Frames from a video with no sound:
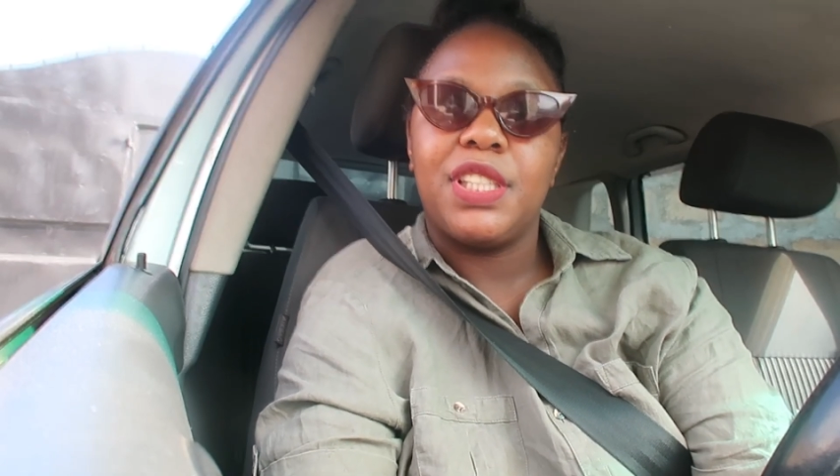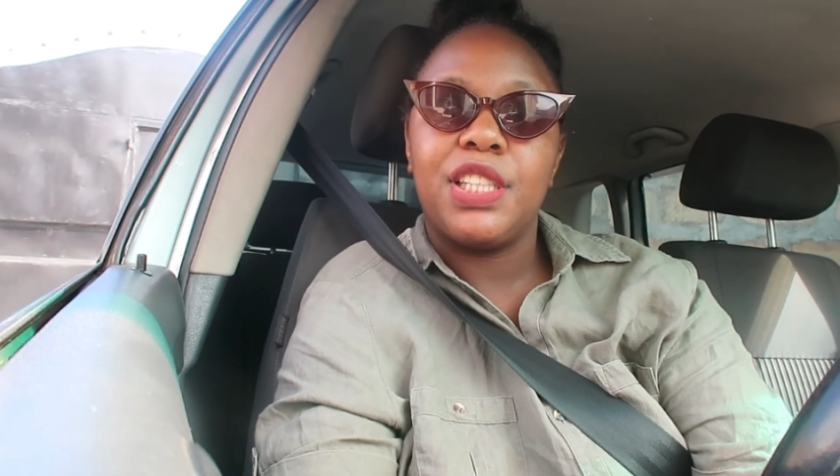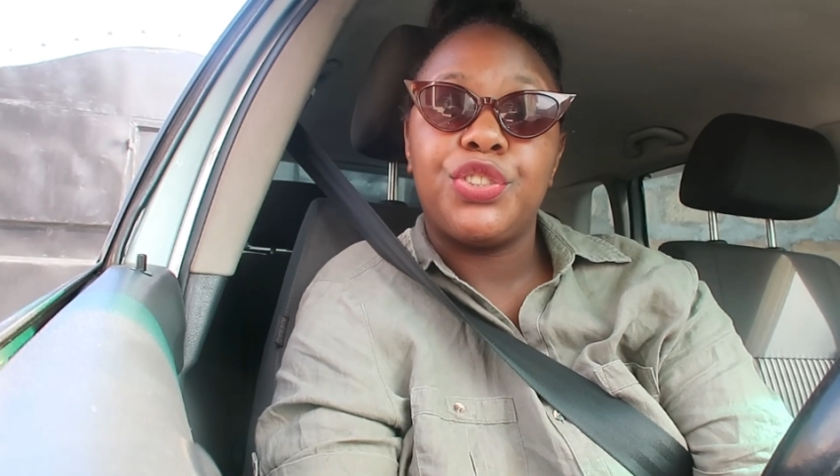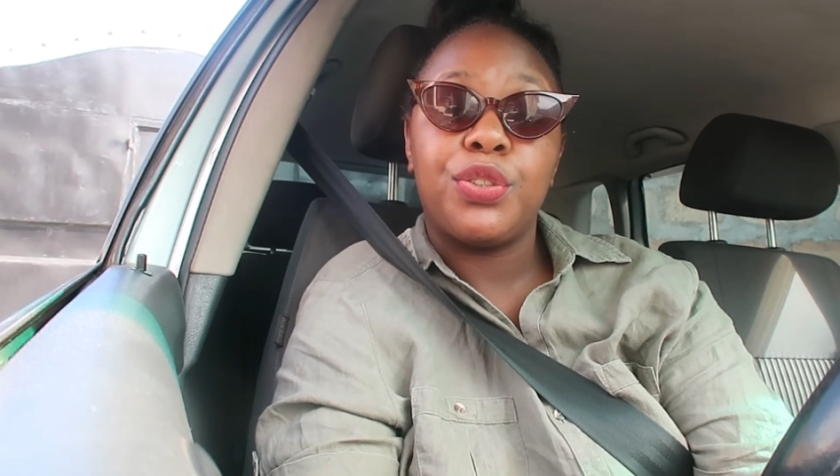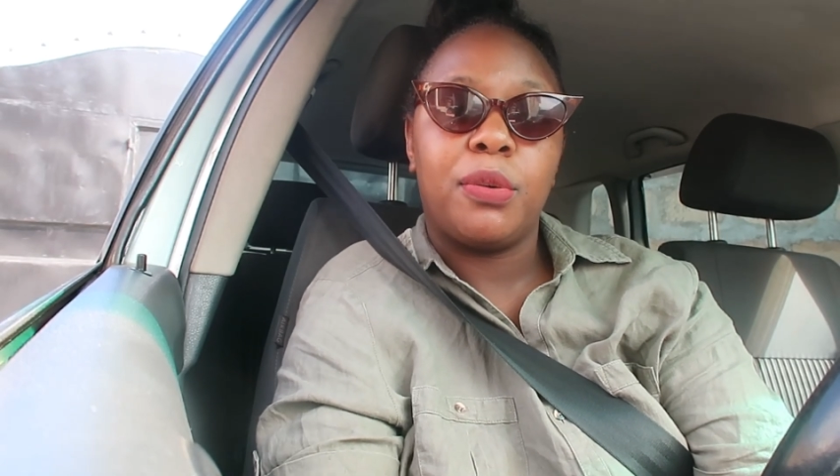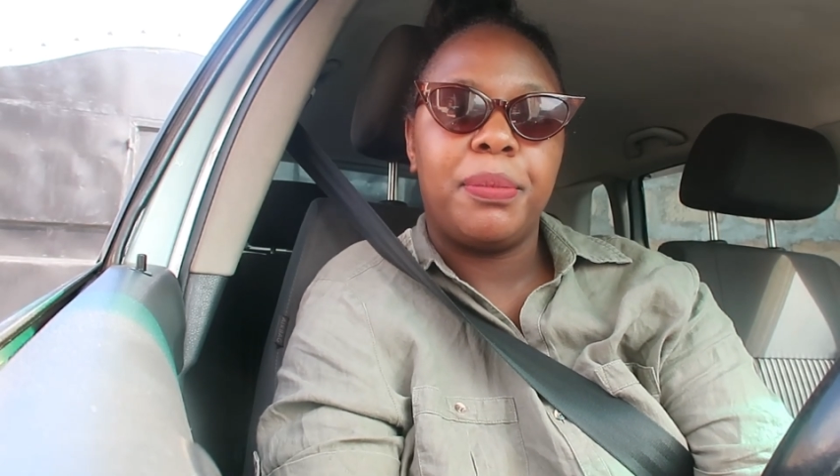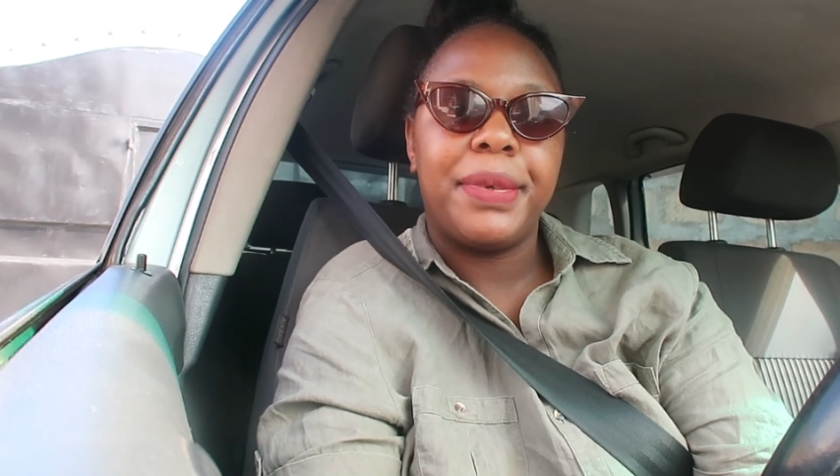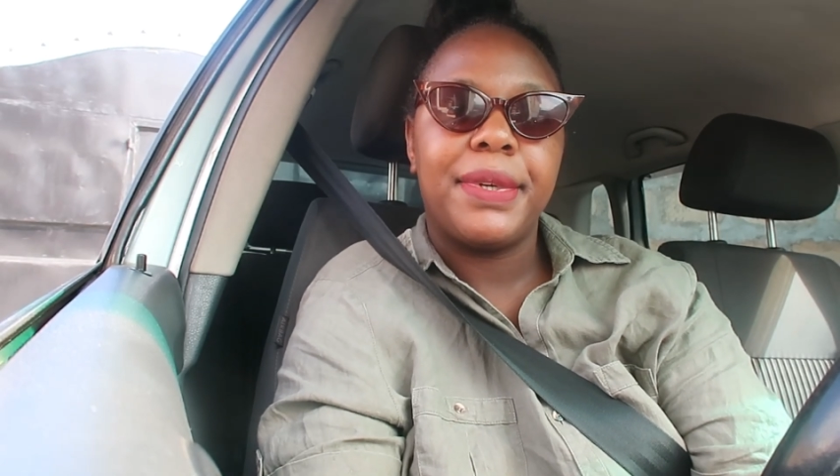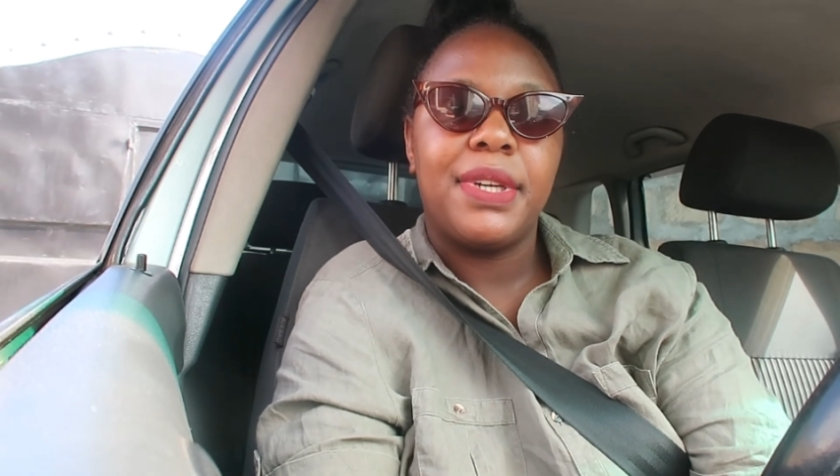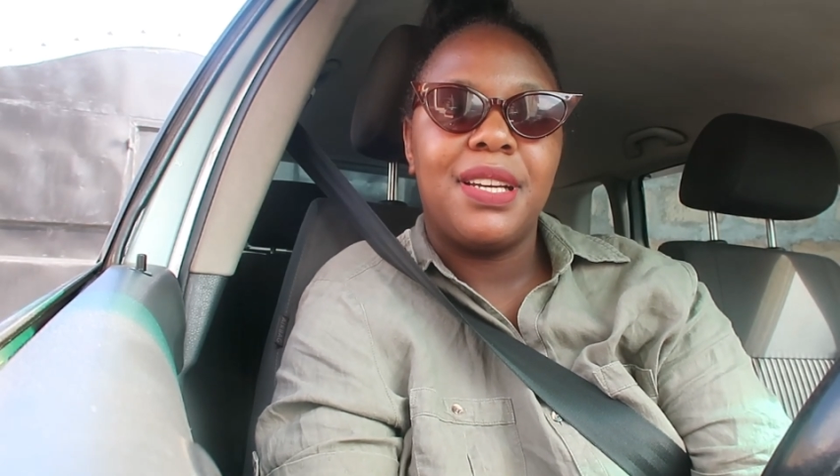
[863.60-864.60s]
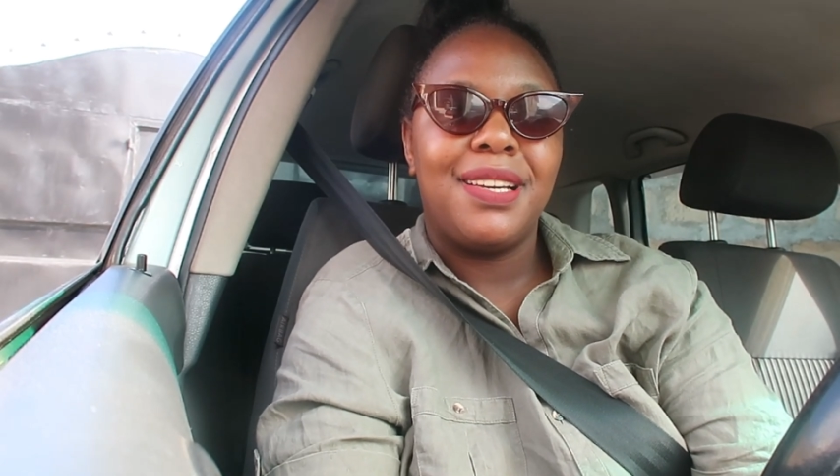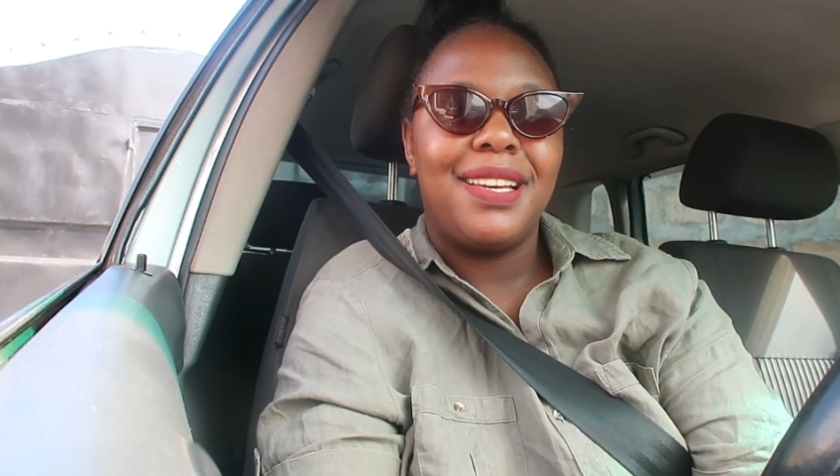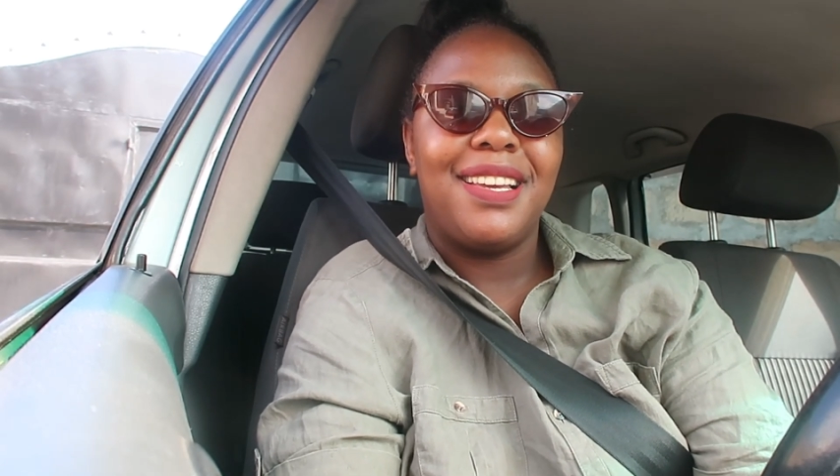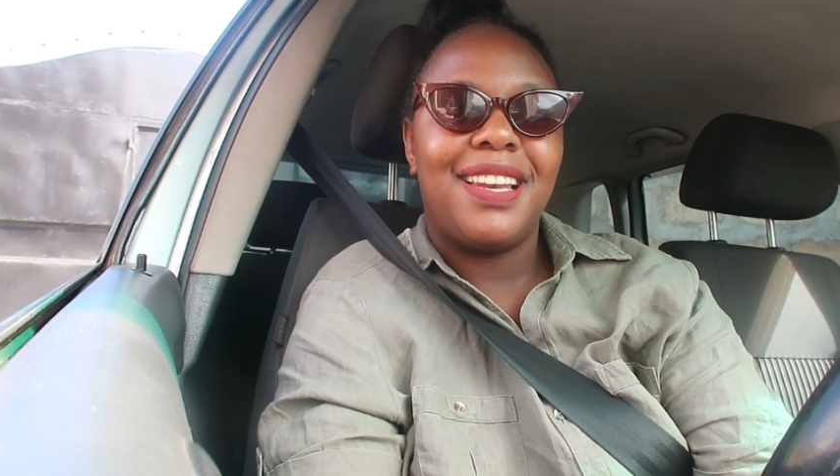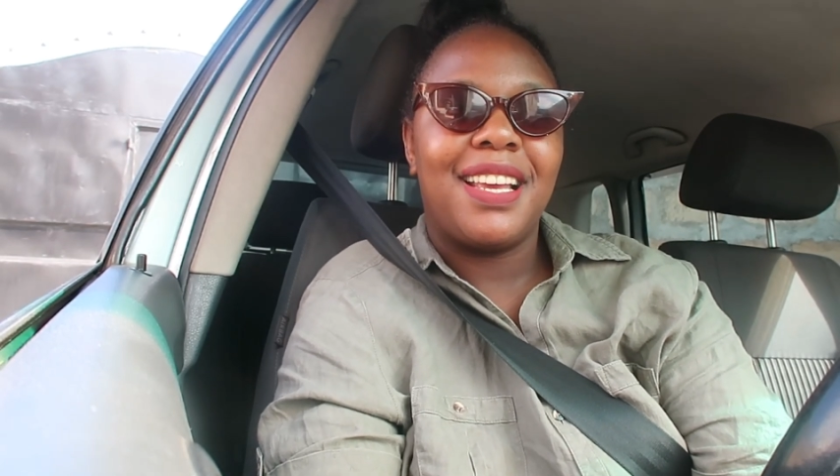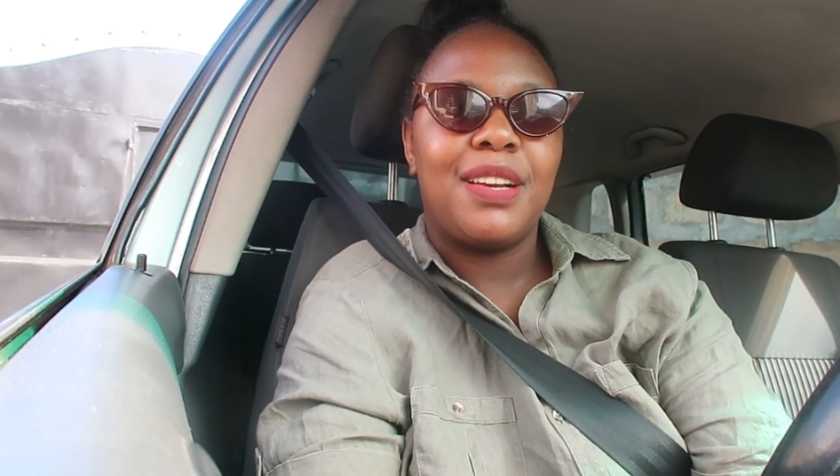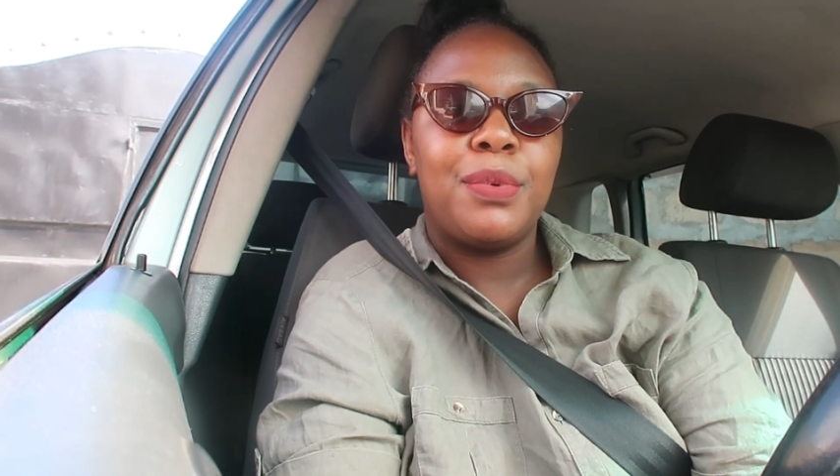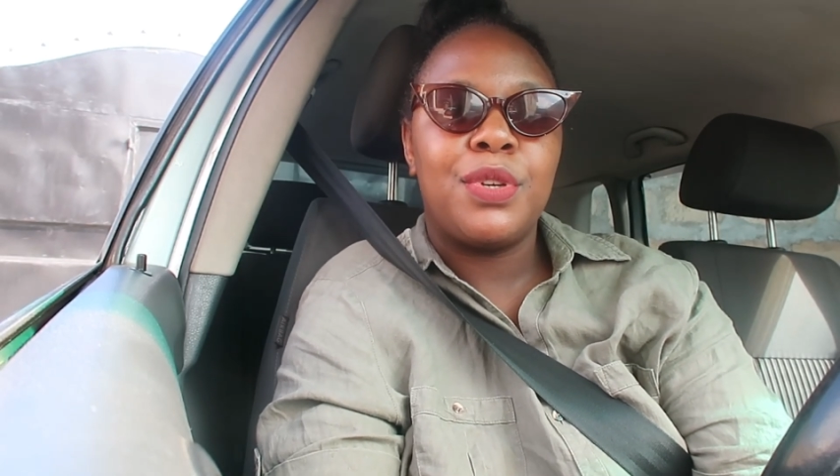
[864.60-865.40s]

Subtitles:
the shop. Like